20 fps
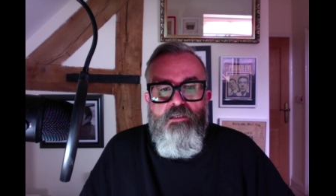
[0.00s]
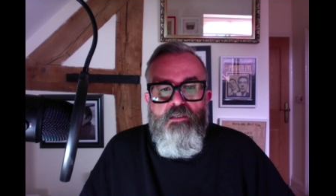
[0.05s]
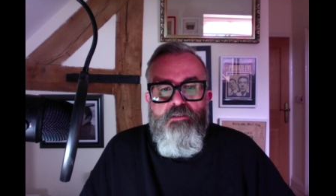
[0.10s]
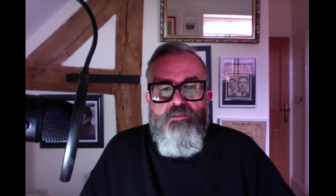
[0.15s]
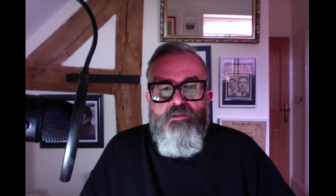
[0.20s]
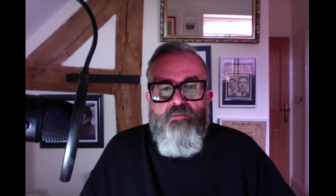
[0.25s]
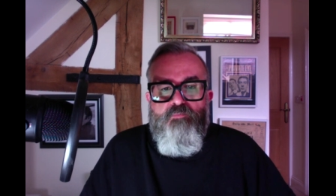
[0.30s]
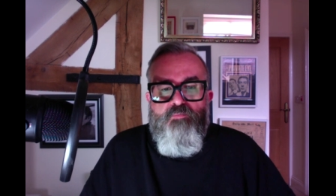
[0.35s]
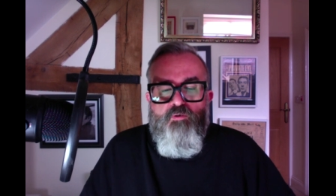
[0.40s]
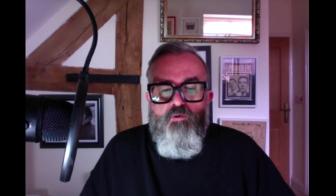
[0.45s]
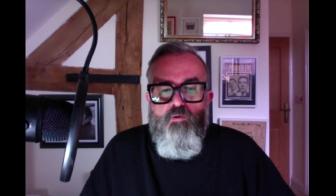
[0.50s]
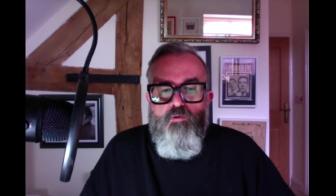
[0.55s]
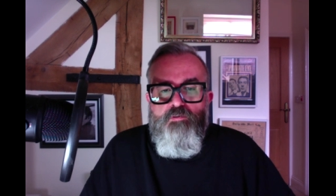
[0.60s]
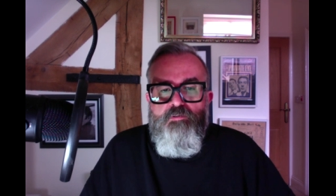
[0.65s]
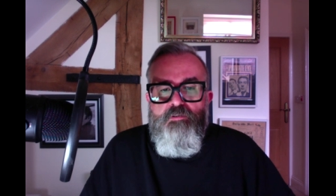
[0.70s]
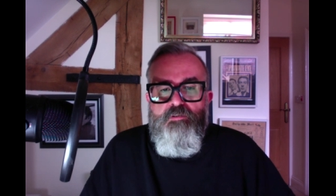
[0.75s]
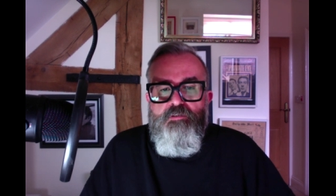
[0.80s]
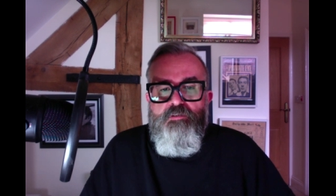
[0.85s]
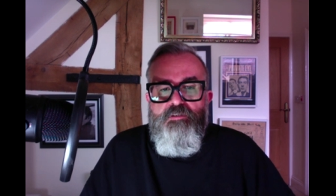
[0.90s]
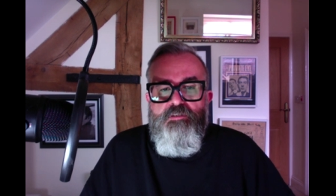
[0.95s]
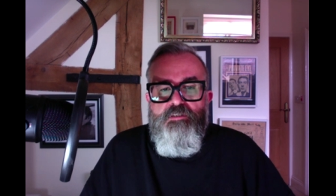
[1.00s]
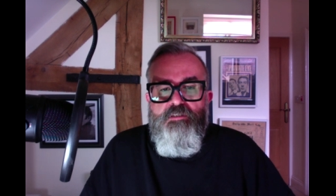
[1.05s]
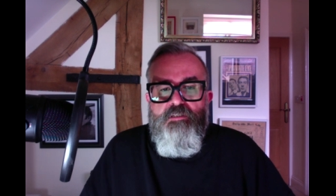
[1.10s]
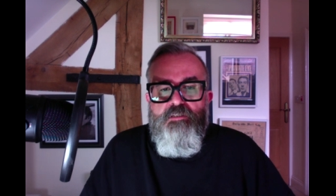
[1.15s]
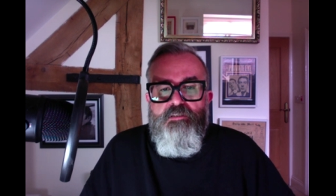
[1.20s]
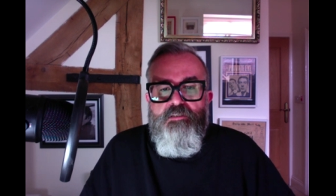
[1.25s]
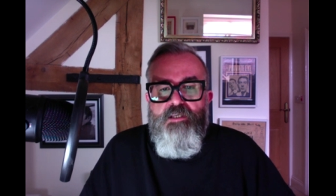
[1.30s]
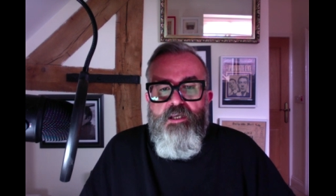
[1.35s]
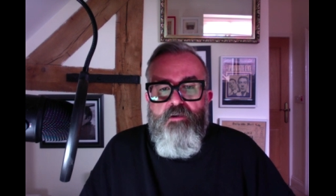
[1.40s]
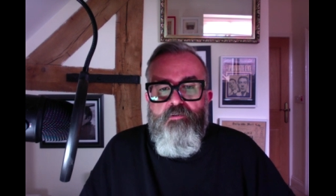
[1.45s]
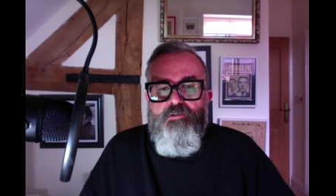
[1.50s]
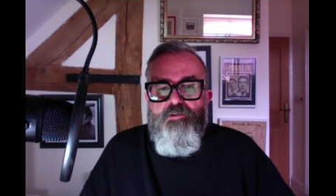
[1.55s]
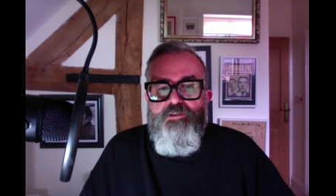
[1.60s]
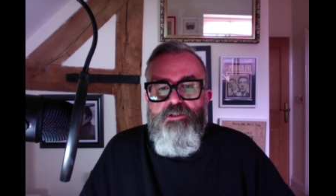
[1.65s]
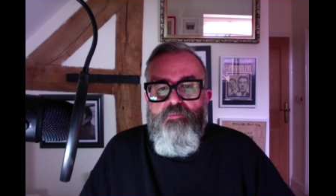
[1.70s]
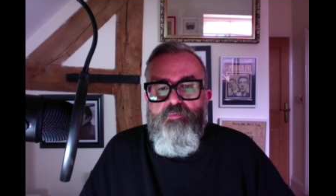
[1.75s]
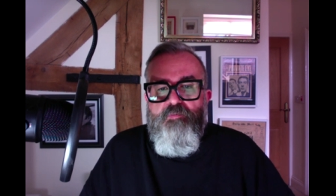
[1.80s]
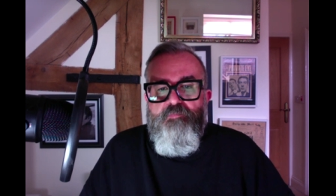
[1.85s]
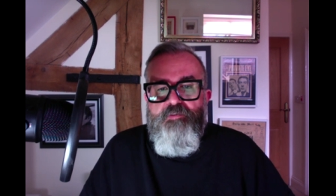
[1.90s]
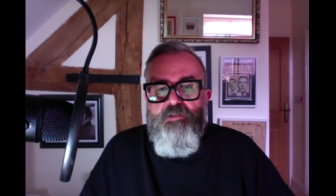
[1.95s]
that broadens the
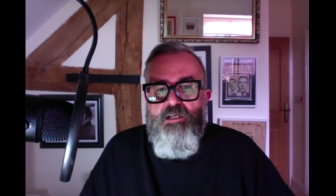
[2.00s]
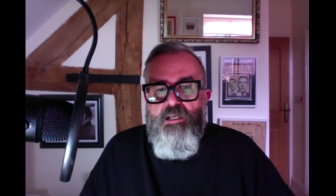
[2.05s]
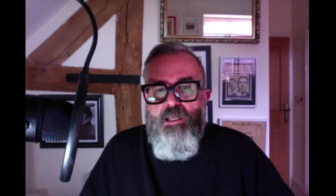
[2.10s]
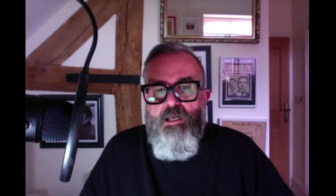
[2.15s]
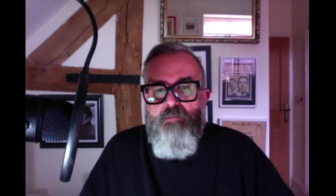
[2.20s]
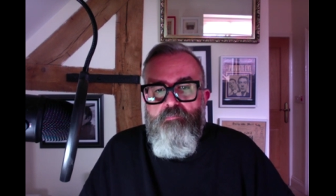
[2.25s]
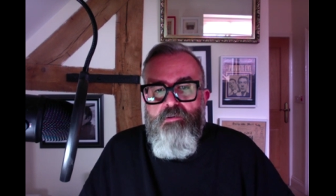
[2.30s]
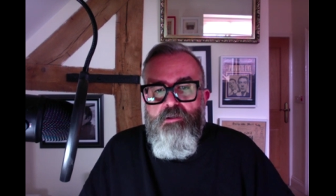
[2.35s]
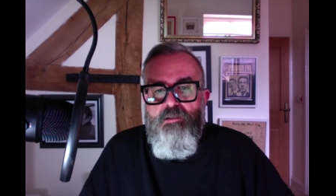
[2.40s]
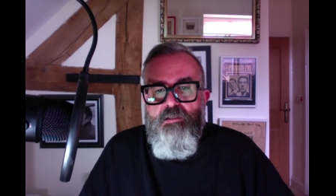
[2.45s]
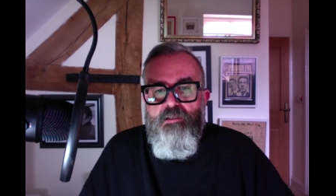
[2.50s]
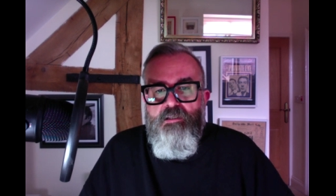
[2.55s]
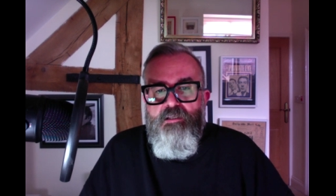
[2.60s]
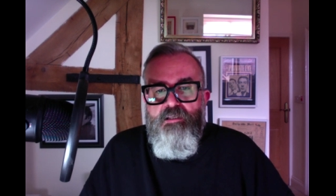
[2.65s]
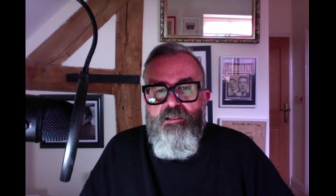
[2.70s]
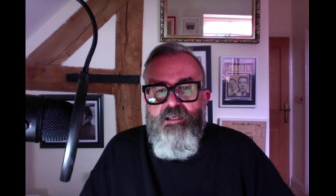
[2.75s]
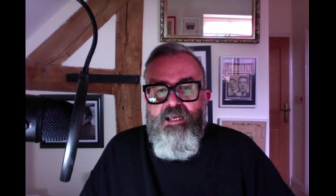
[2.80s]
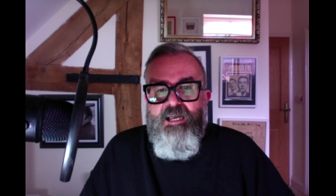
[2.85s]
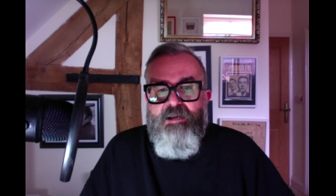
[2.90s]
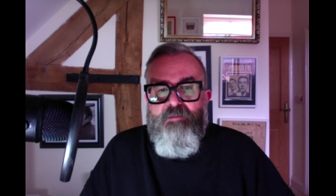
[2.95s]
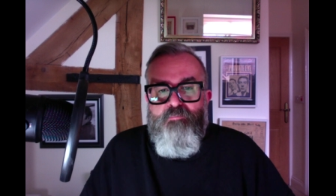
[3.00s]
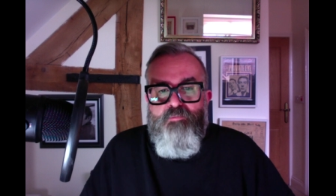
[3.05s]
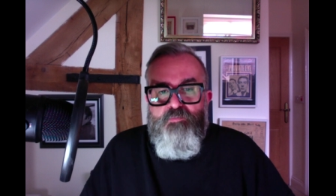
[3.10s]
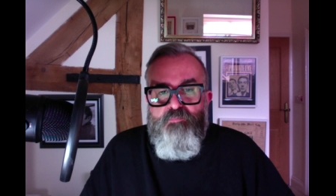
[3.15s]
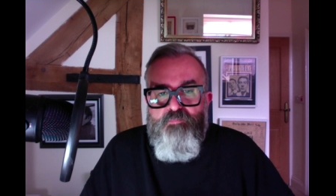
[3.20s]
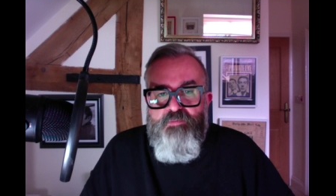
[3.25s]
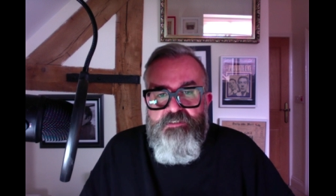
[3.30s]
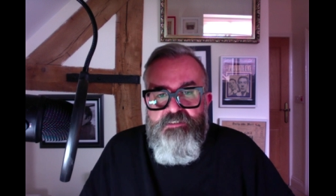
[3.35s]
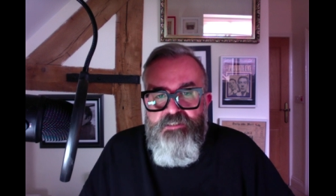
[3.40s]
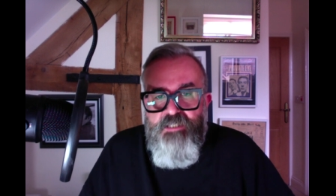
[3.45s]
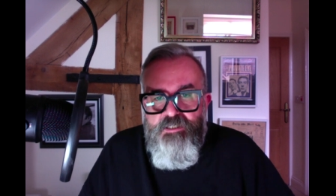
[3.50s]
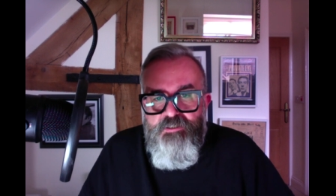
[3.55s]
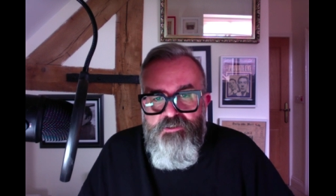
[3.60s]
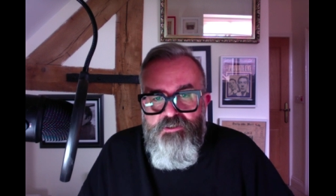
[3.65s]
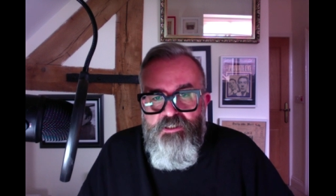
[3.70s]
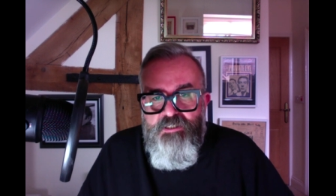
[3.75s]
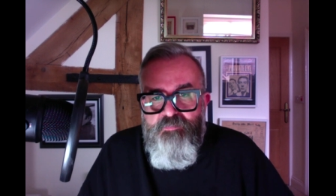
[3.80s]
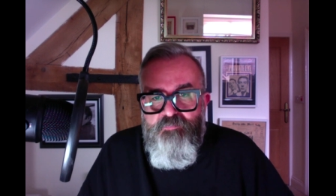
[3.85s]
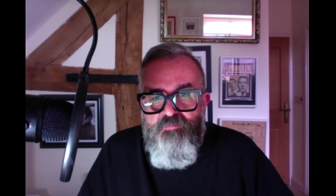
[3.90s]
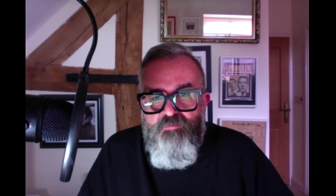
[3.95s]
ownership of the club and would
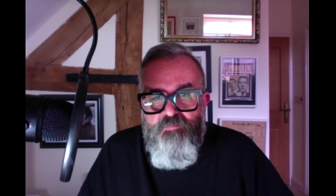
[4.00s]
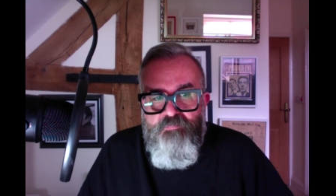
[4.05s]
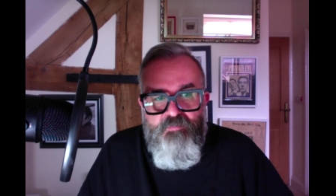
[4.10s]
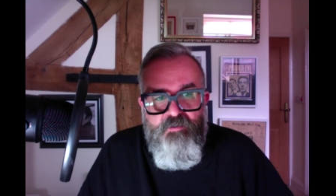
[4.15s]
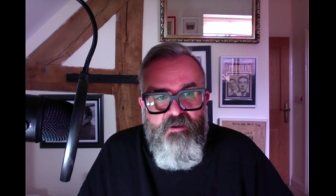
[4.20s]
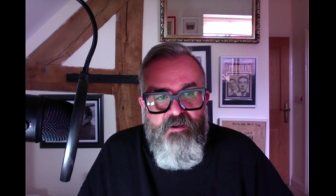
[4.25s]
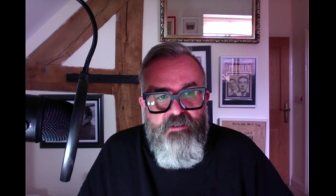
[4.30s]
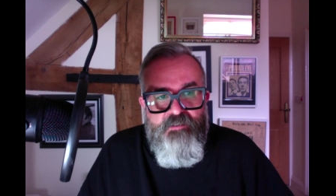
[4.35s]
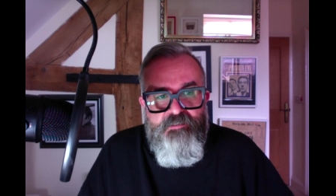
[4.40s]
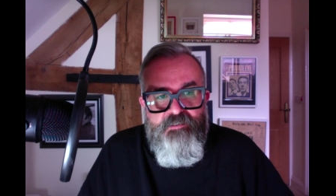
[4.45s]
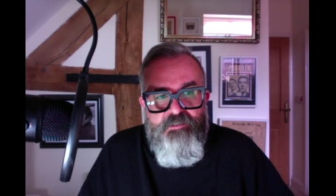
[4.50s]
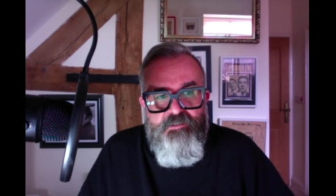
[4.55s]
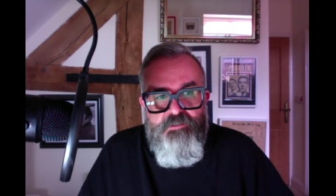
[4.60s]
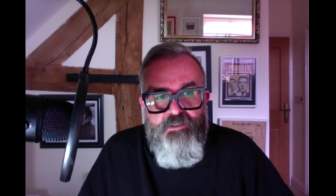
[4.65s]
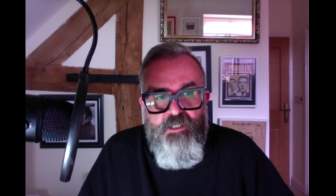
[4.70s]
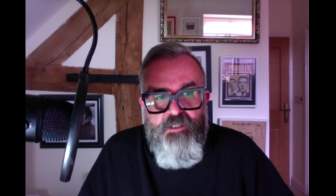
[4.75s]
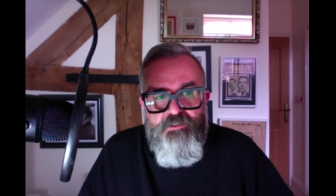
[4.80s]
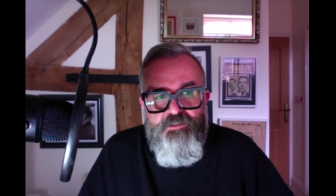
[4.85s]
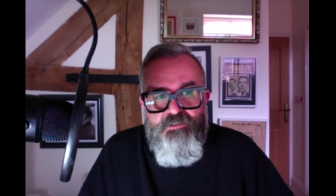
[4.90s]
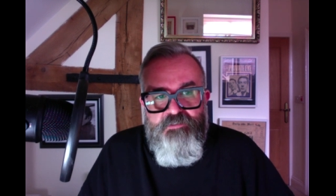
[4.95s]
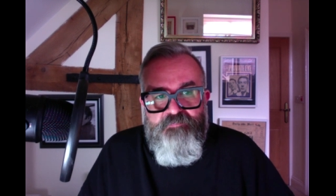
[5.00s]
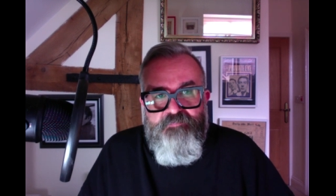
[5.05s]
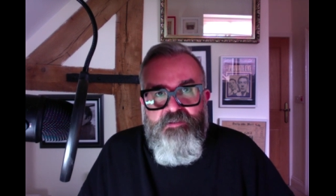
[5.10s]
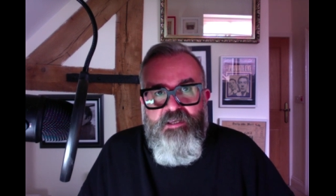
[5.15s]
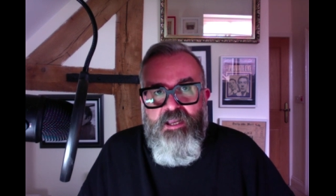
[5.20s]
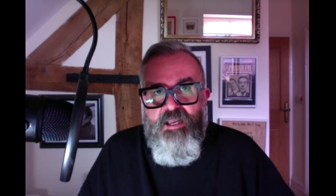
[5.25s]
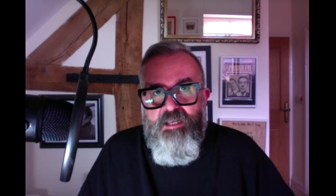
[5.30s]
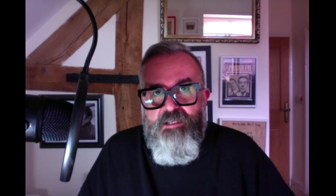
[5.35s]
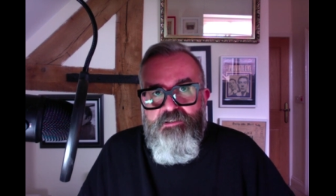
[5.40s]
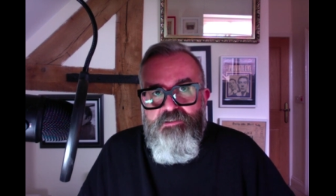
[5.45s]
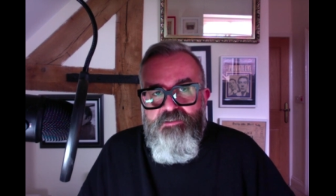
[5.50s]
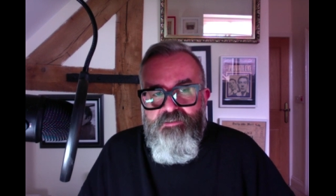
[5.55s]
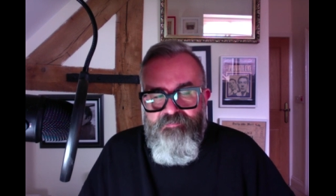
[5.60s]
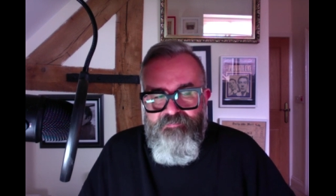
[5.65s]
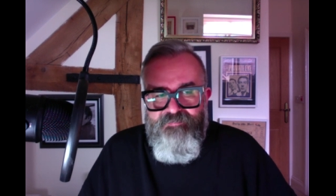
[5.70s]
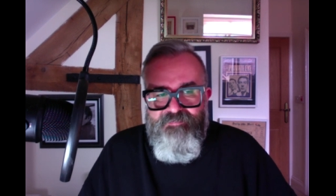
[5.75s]
potentially provide an injection of cash.